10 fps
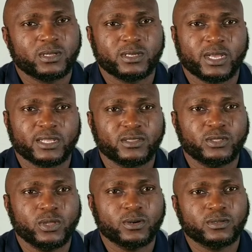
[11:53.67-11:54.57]

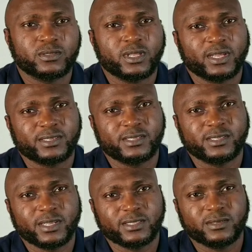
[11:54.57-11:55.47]
that don't
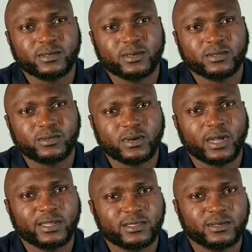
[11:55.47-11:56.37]
hesitate to go to
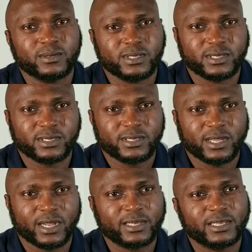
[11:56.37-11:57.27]
Anthony
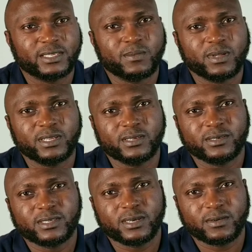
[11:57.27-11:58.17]
and explain
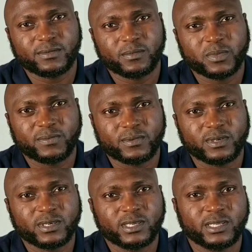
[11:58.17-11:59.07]
yourself
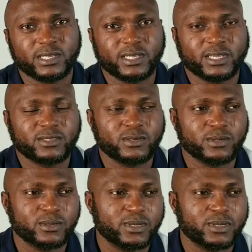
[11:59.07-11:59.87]
before you get to